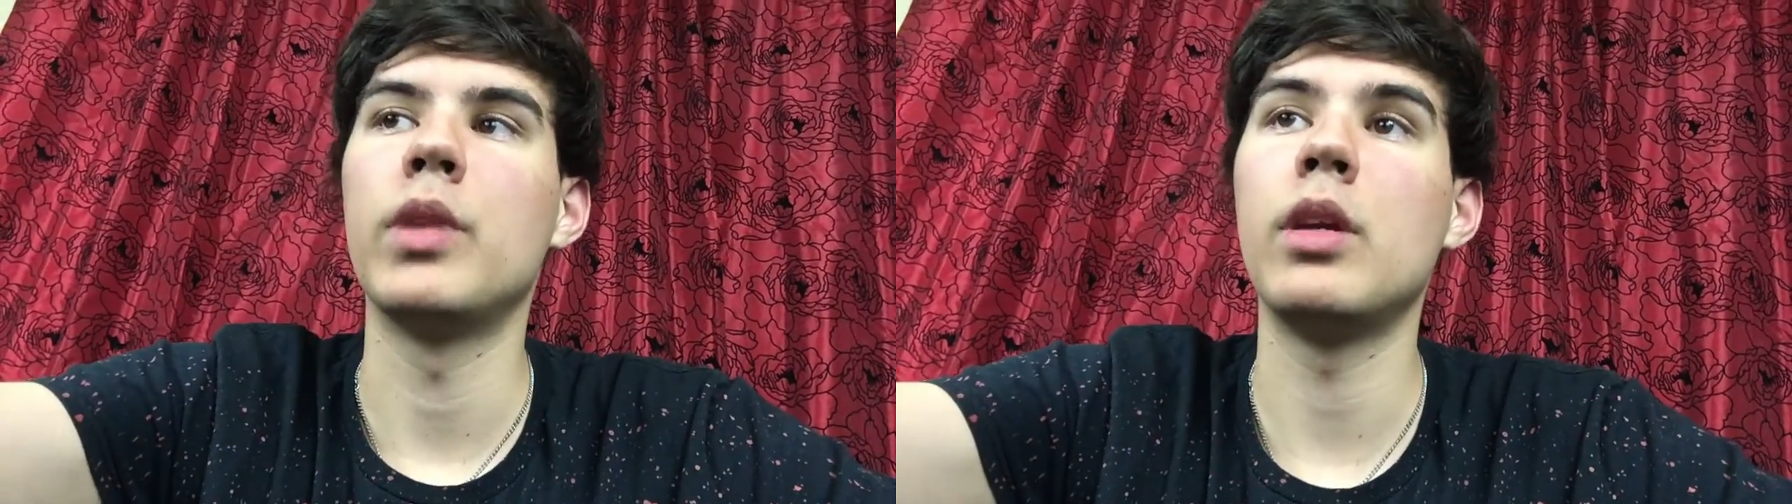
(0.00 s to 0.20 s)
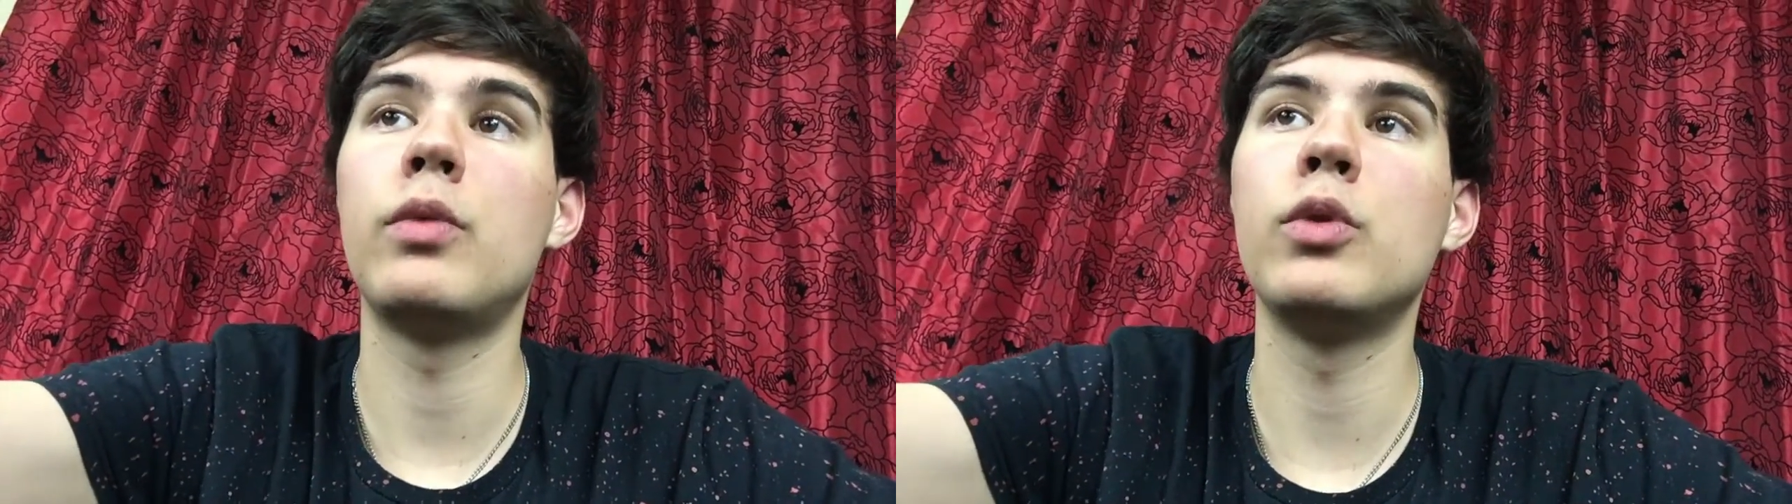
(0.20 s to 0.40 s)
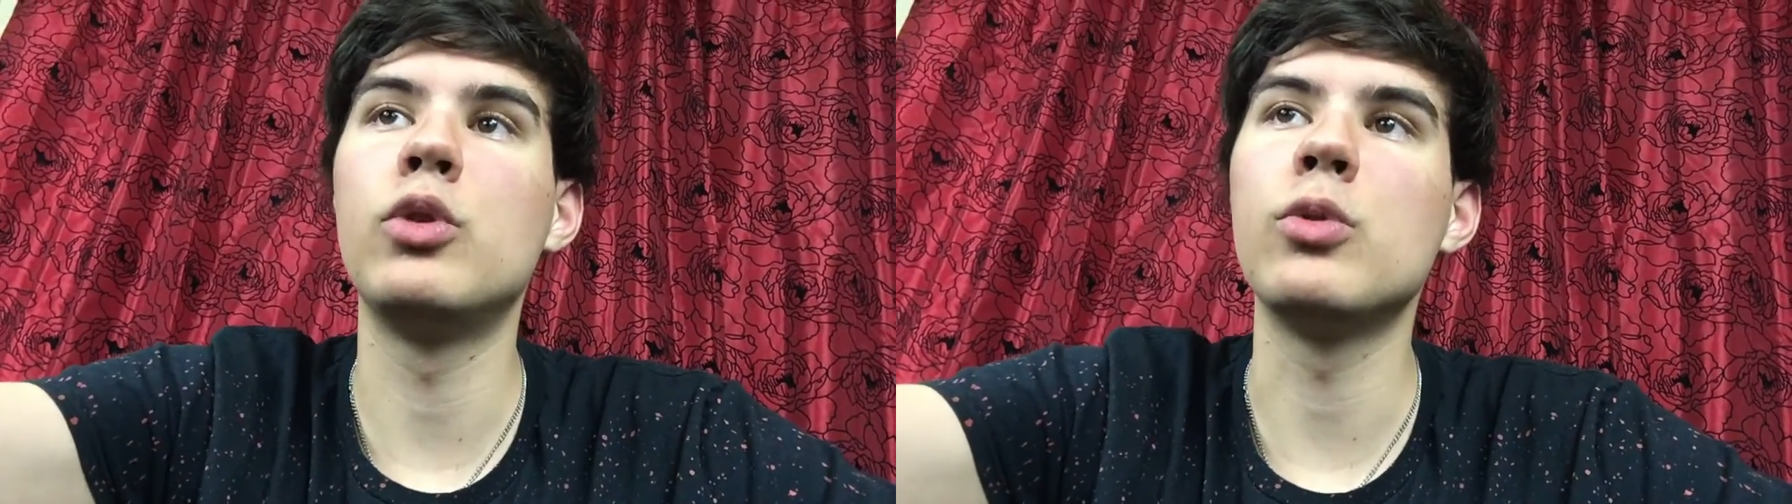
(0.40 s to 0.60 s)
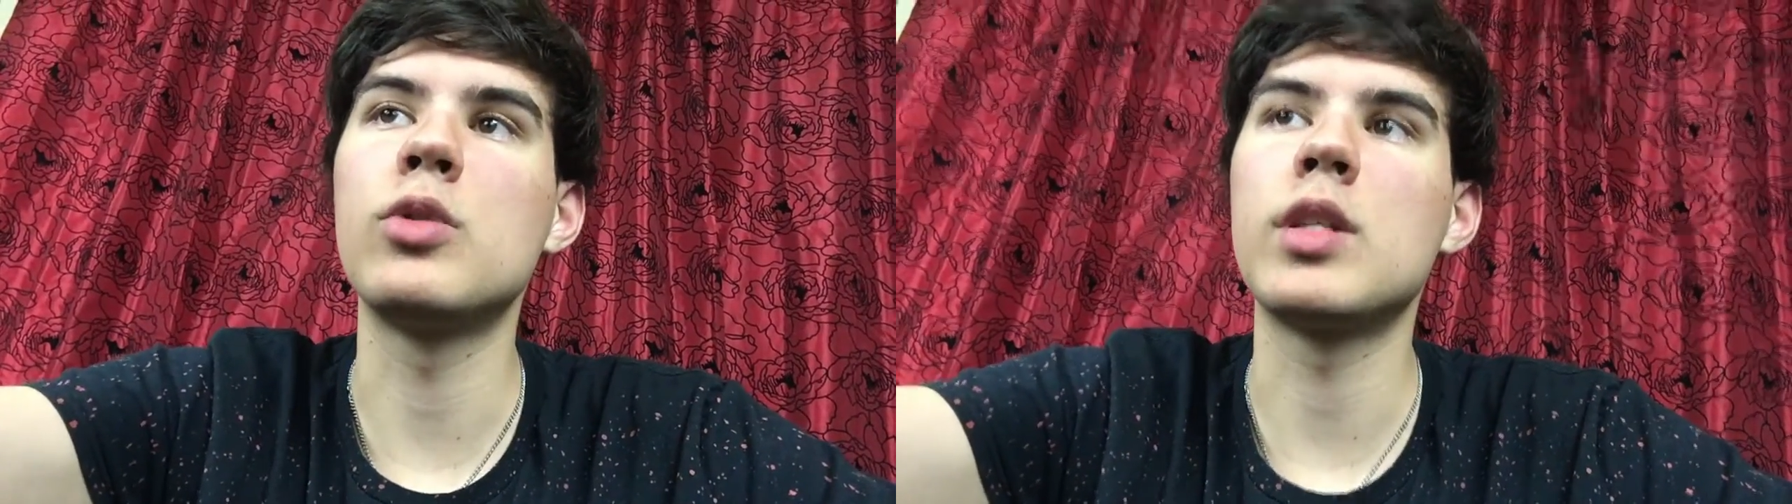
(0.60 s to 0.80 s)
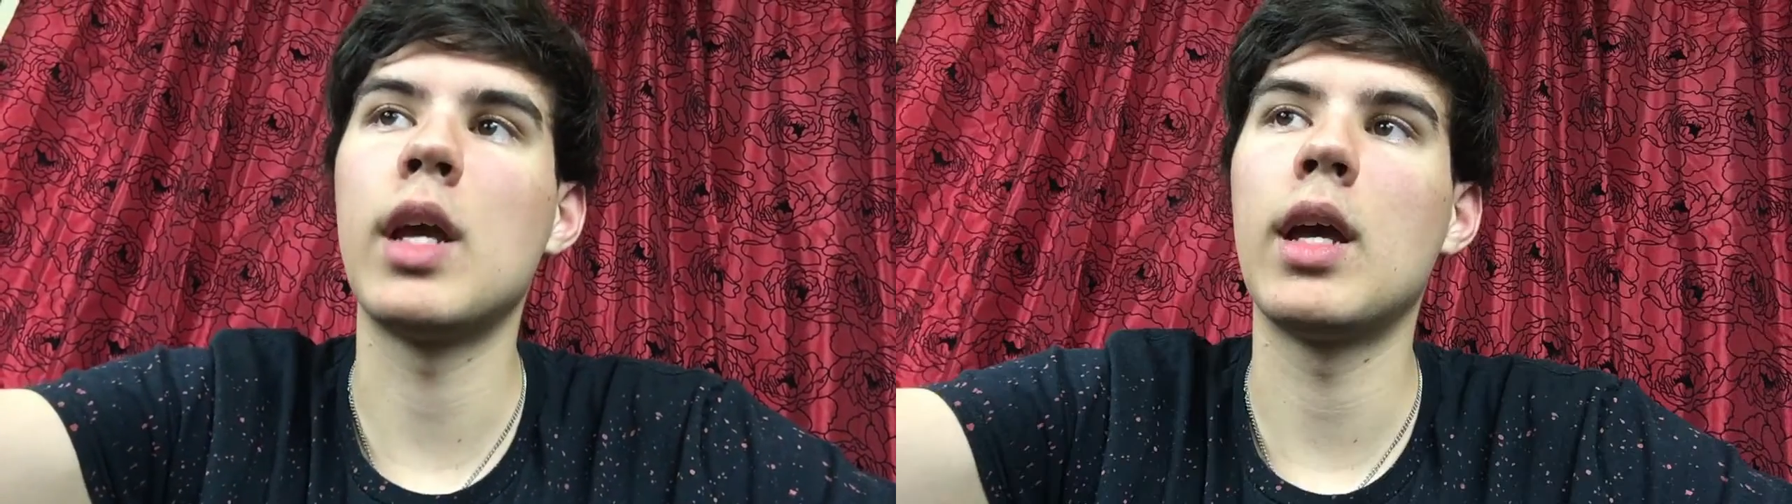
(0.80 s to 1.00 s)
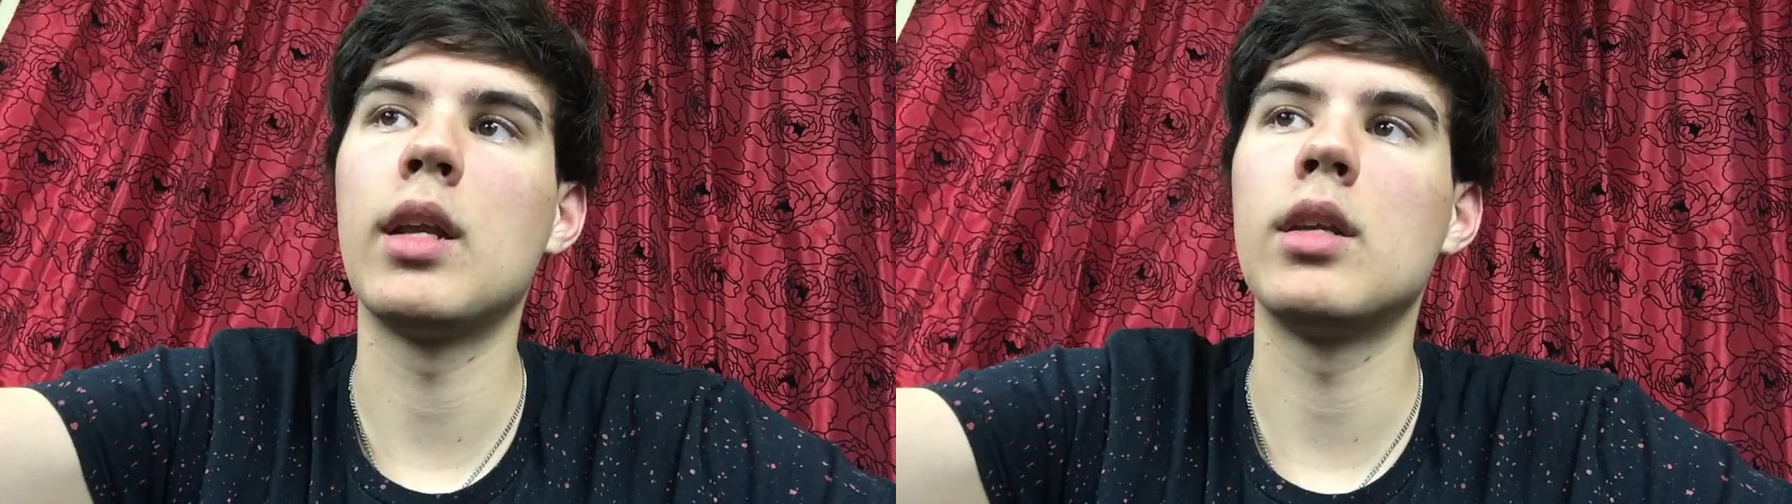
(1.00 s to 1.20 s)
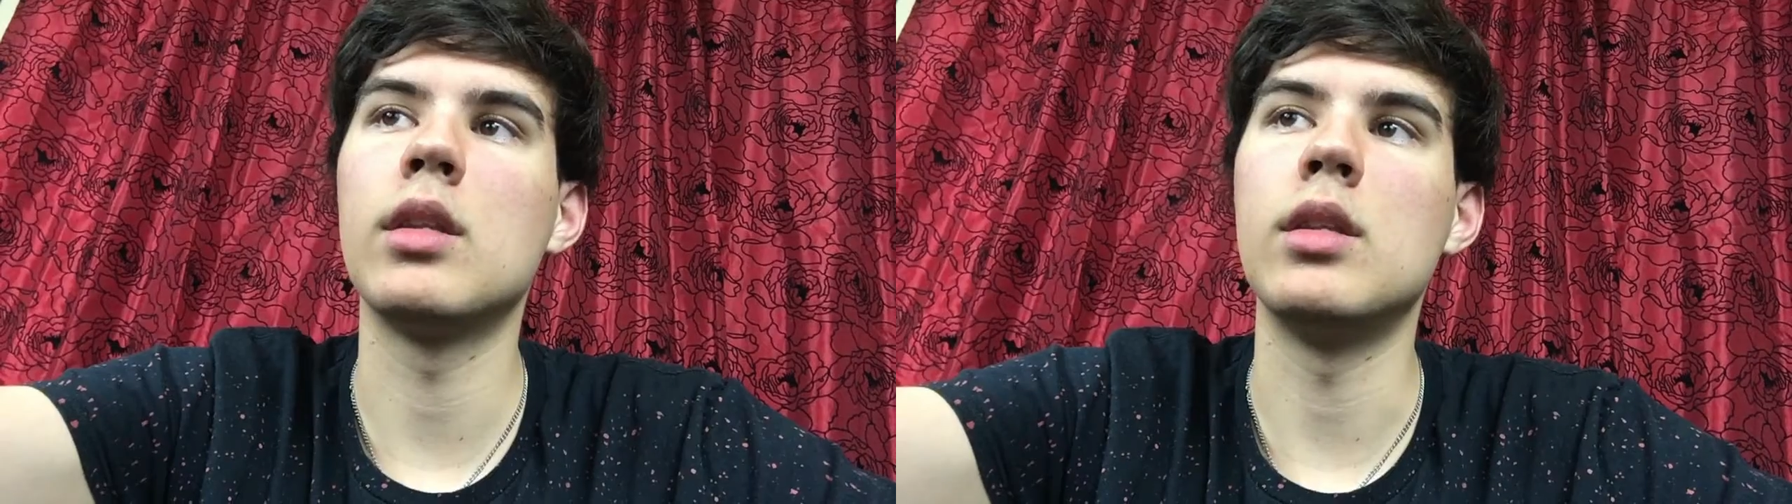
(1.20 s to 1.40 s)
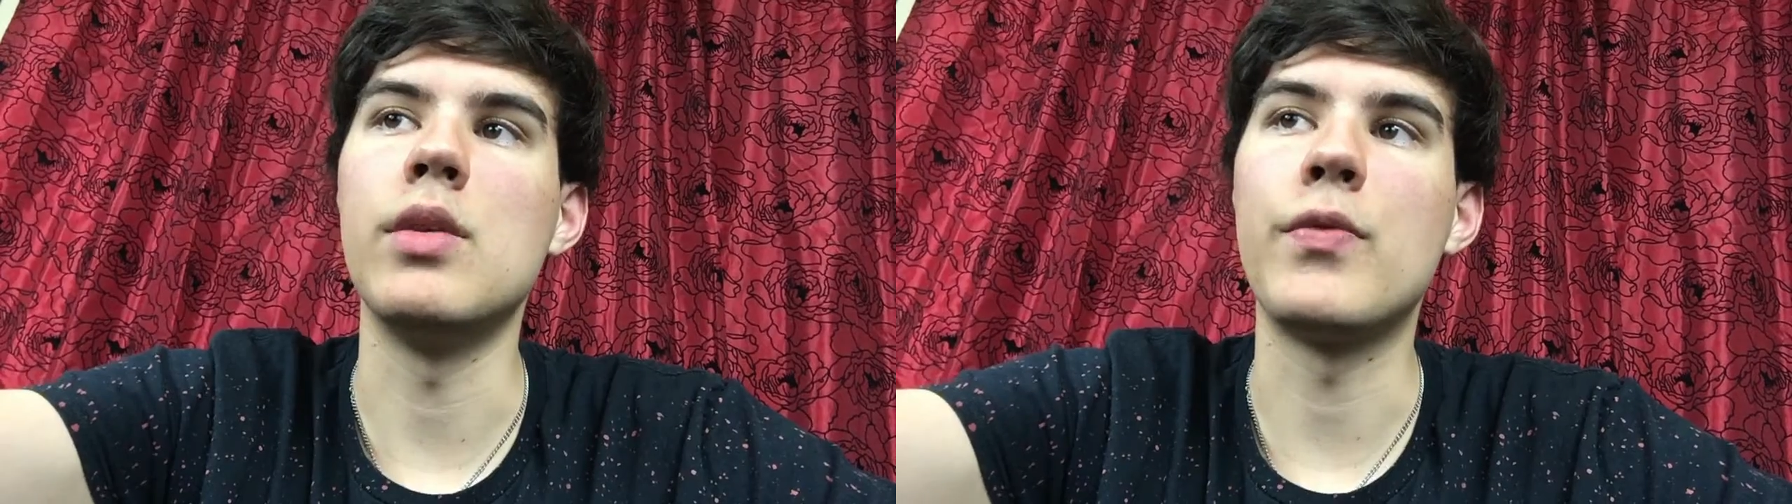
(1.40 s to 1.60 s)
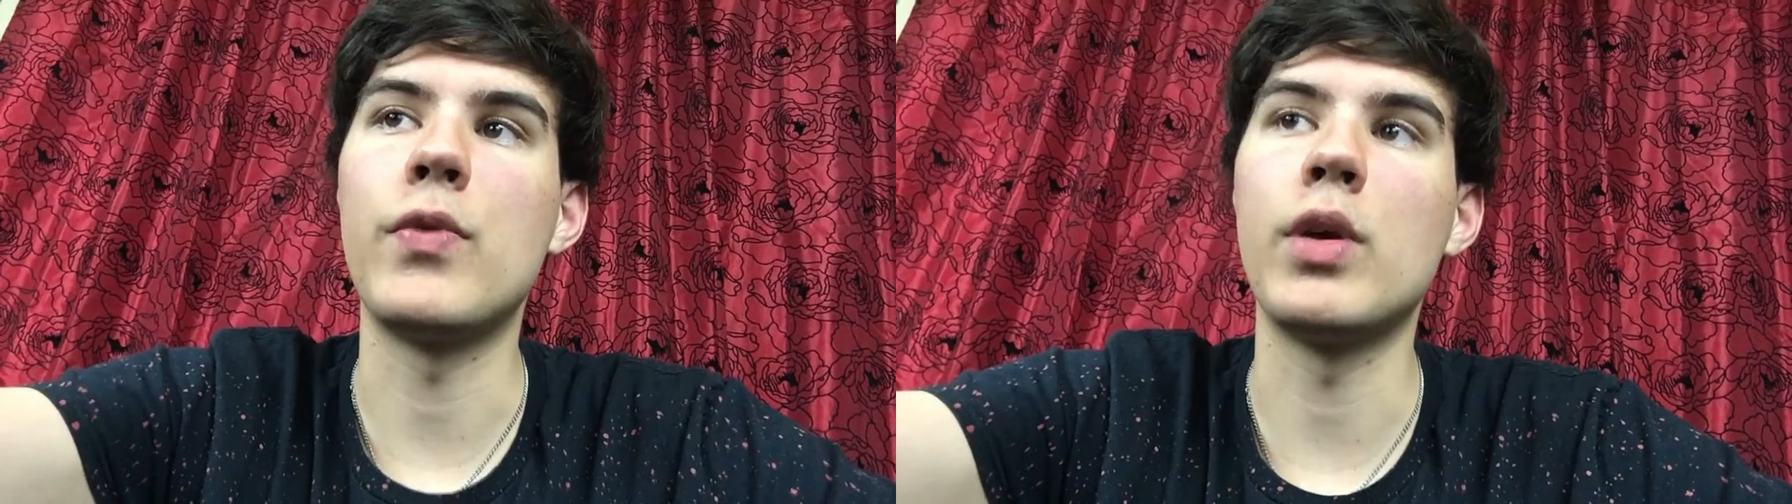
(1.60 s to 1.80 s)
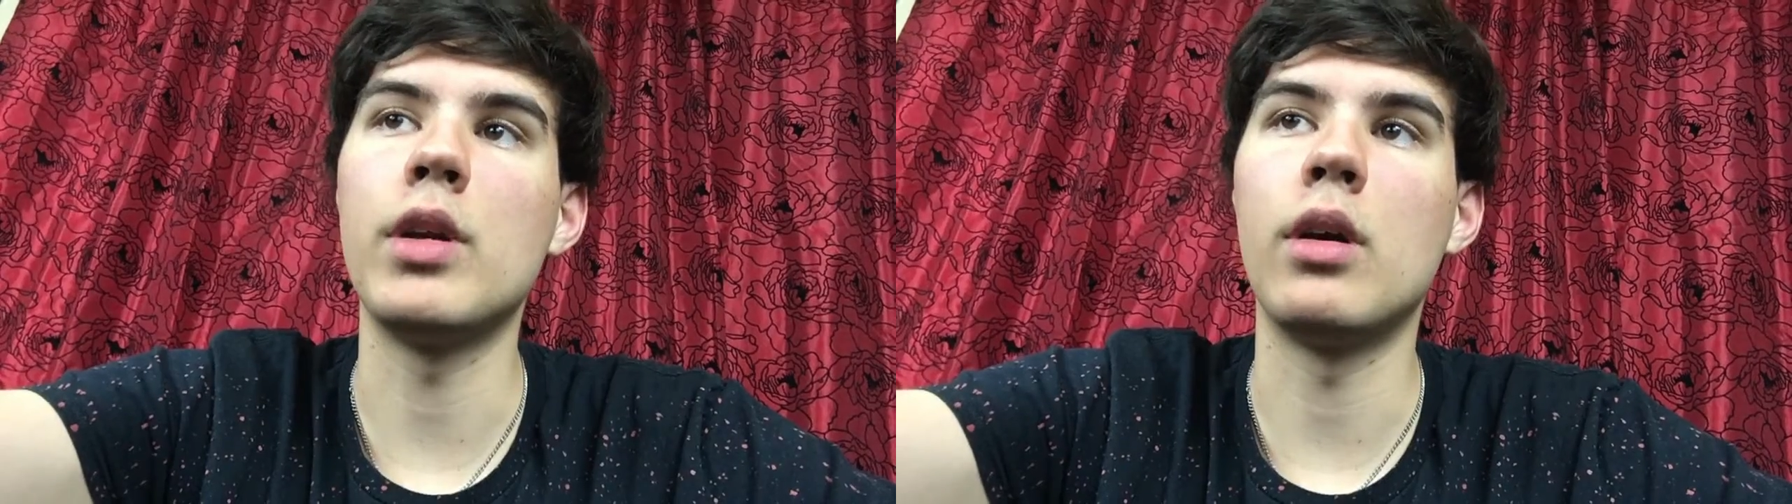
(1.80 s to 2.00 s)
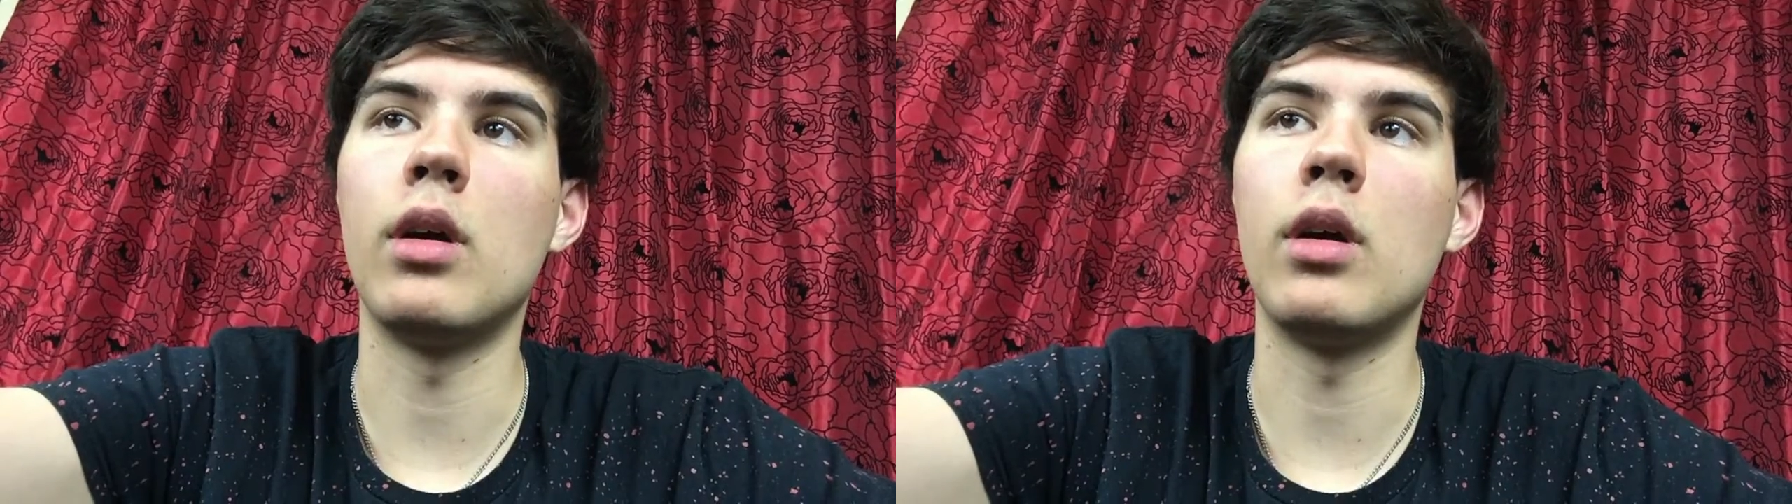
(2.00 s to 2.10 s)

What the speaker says: If you do scan the foot